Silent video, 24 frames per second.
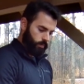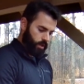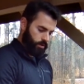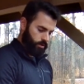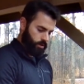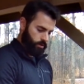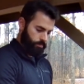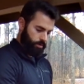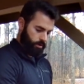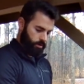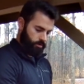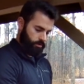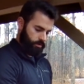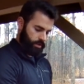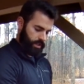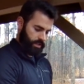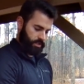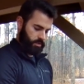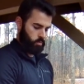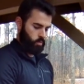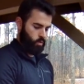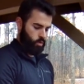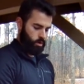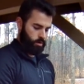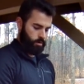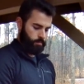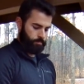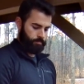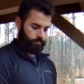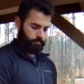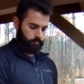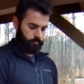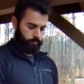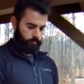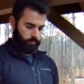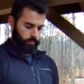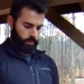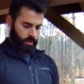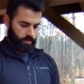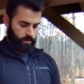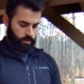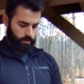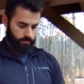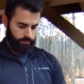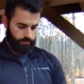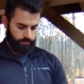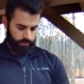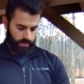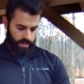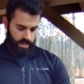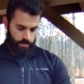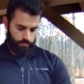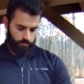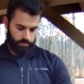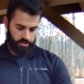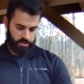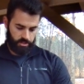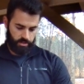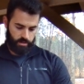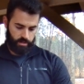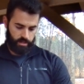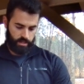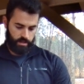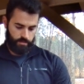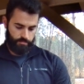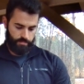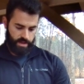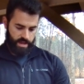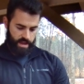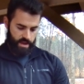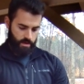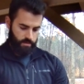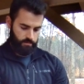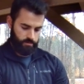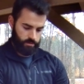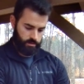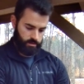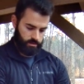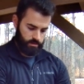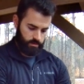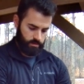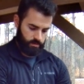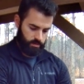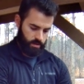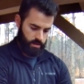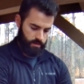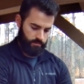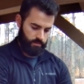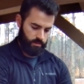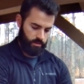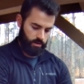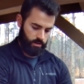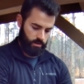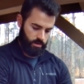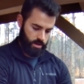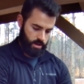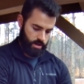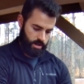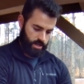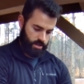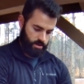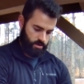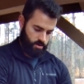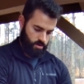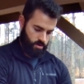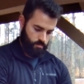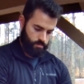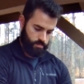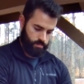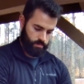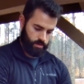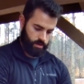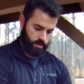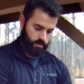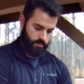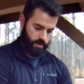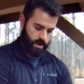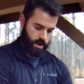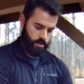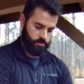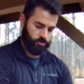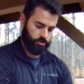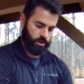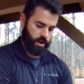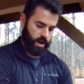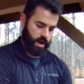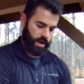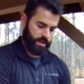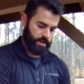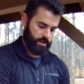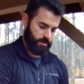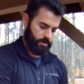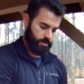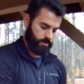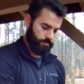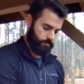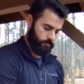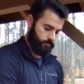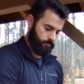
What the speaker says: your burner gets warm, your flame will start coming out of the little honeycomb around your eye here.